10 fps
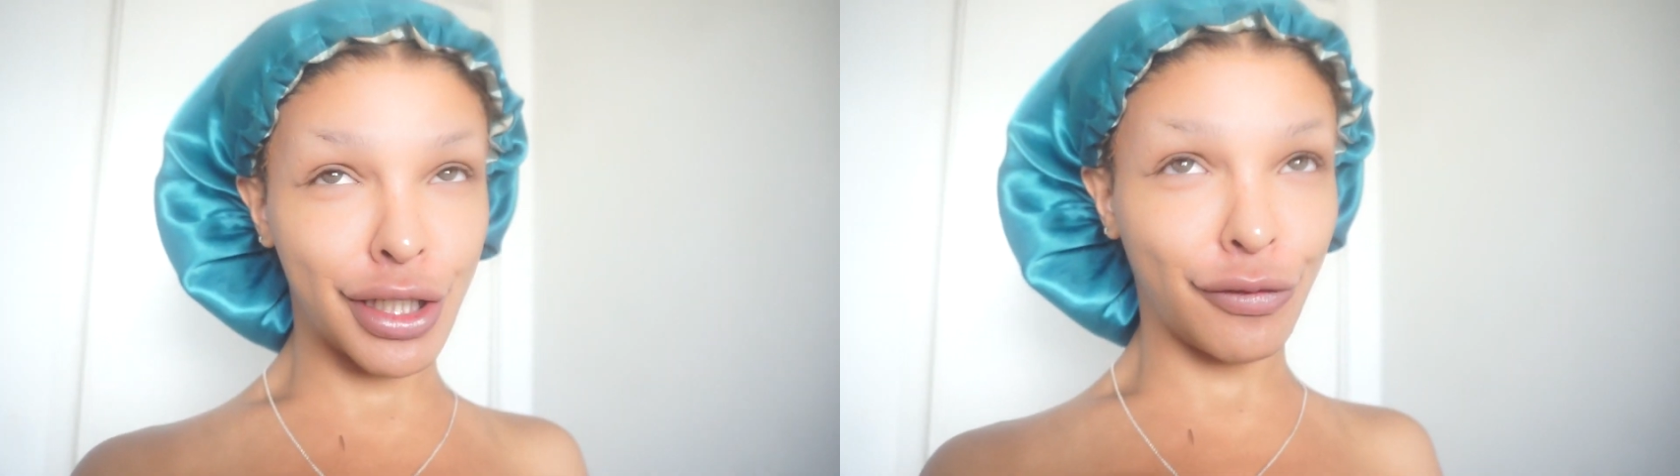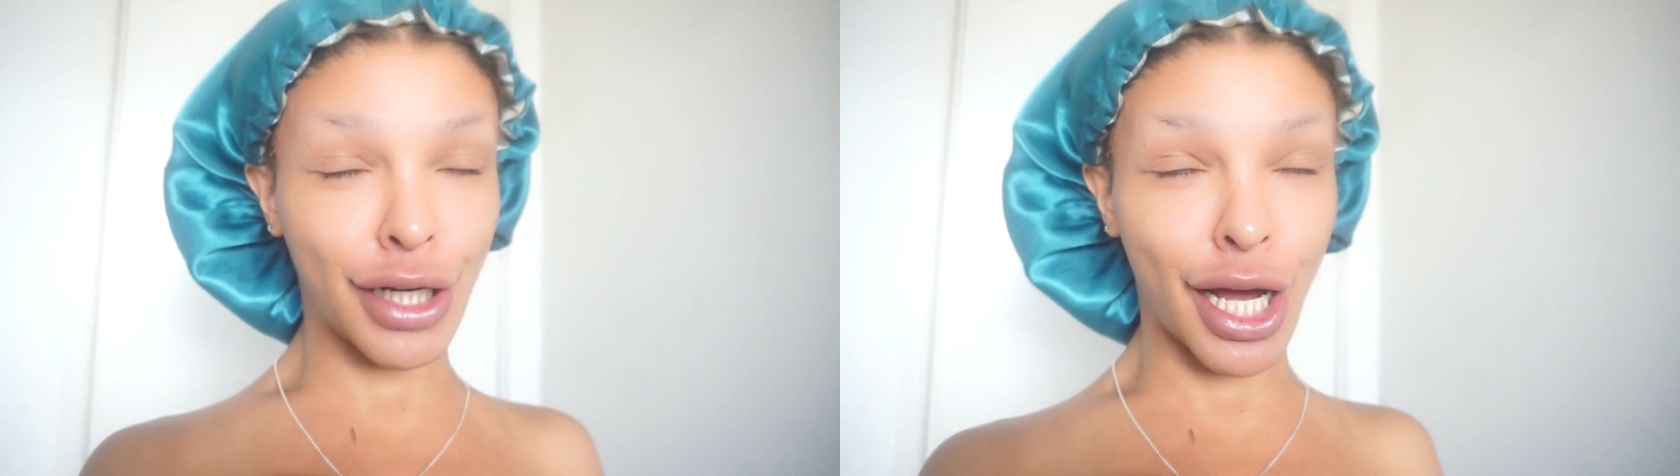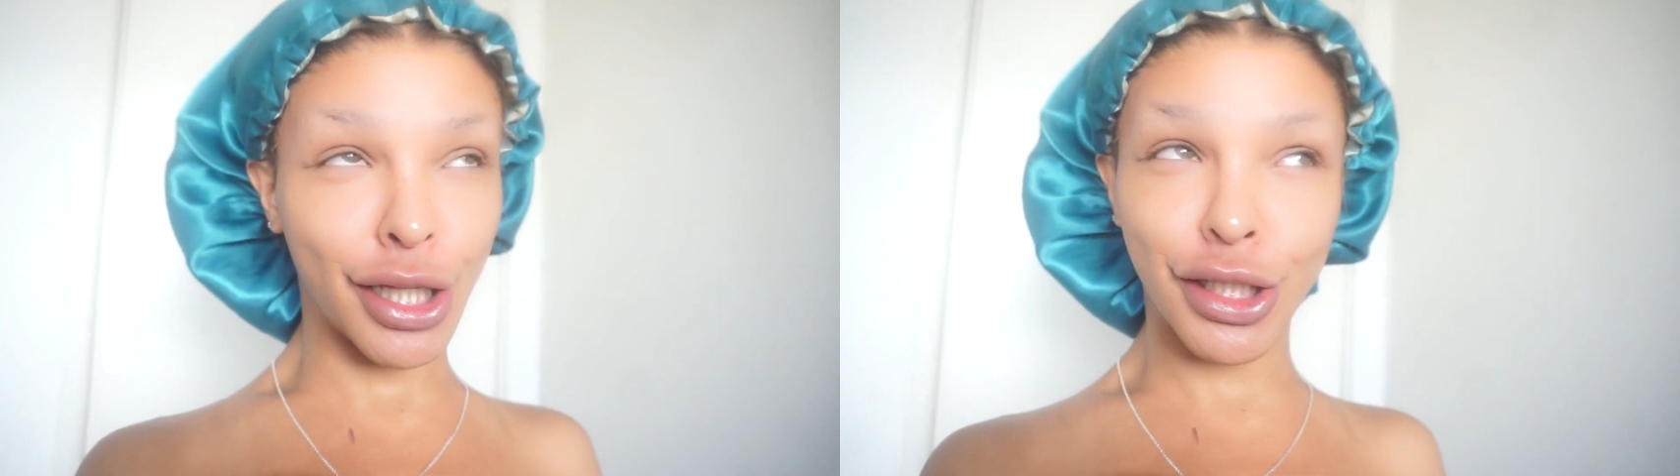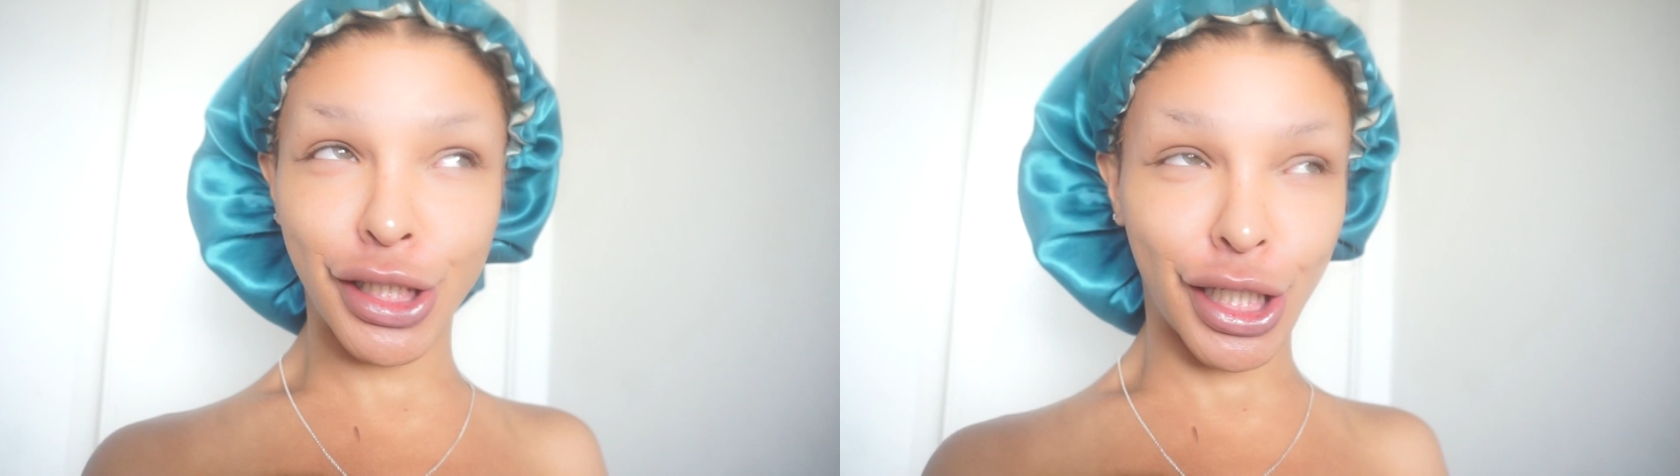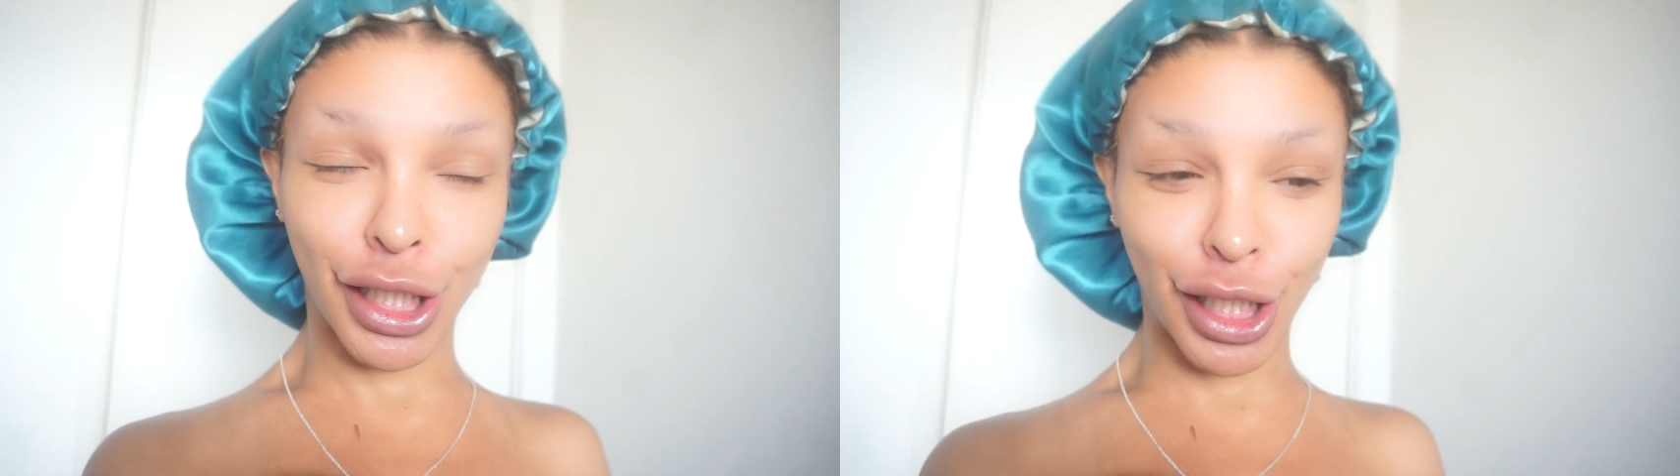different other
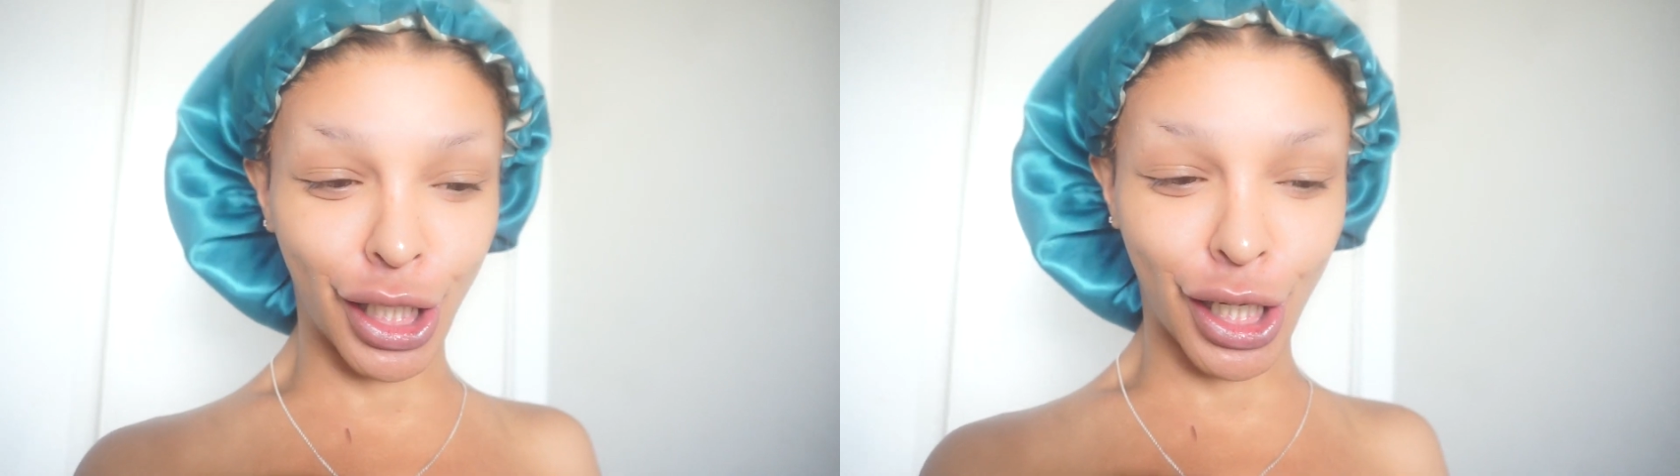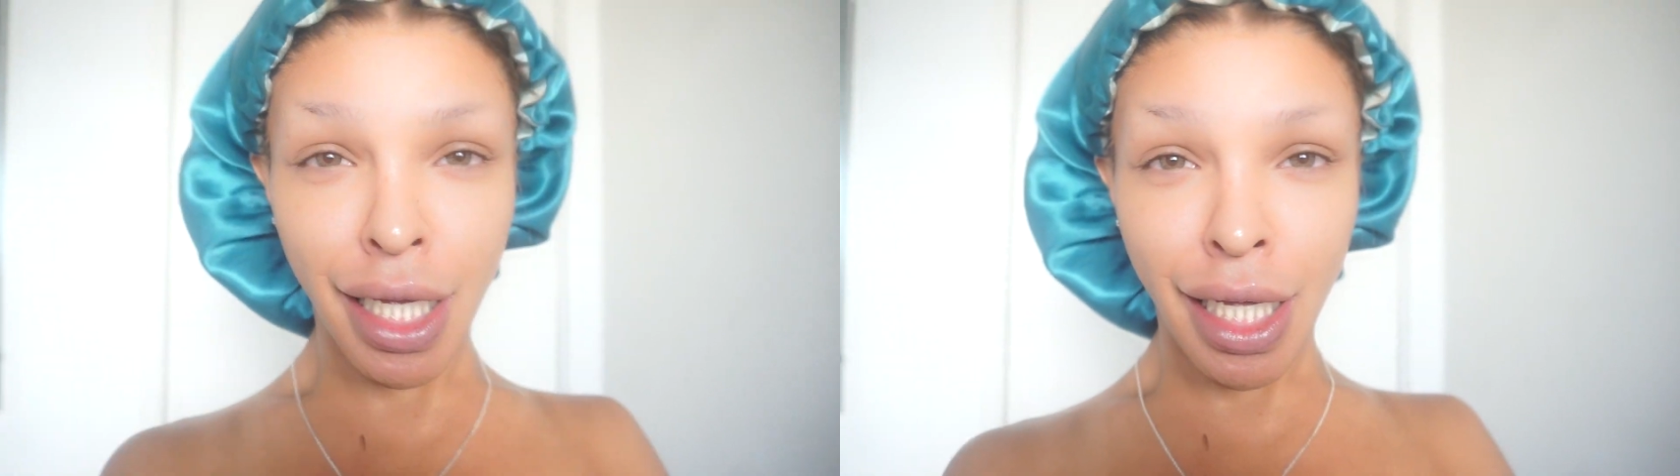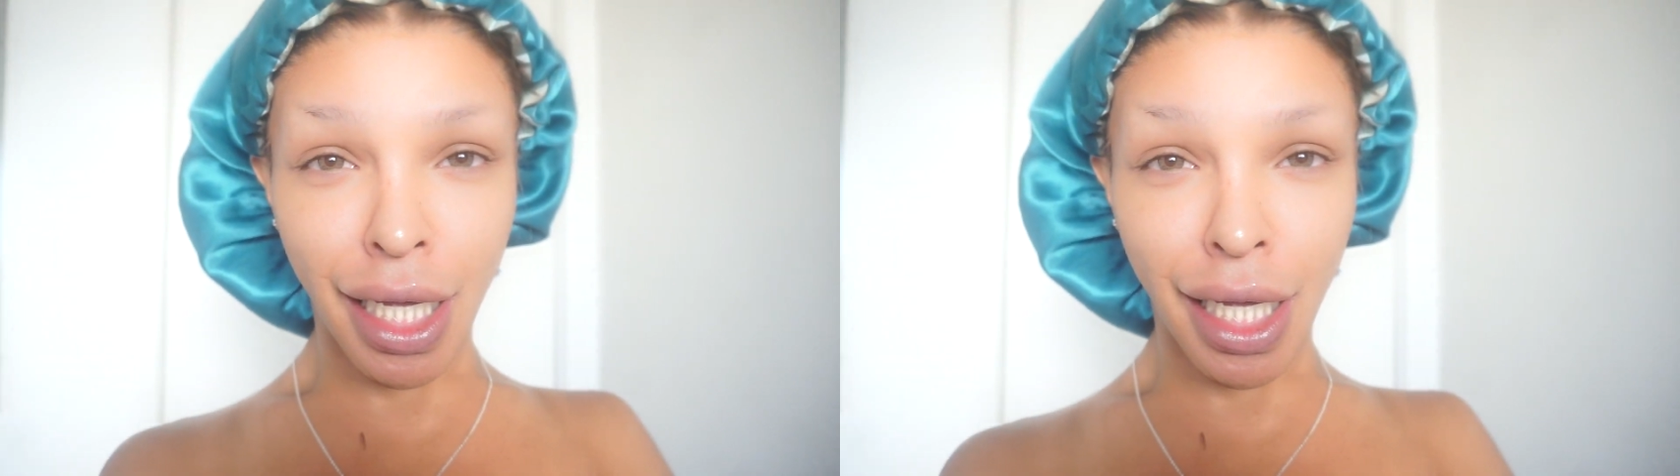cheerleaders.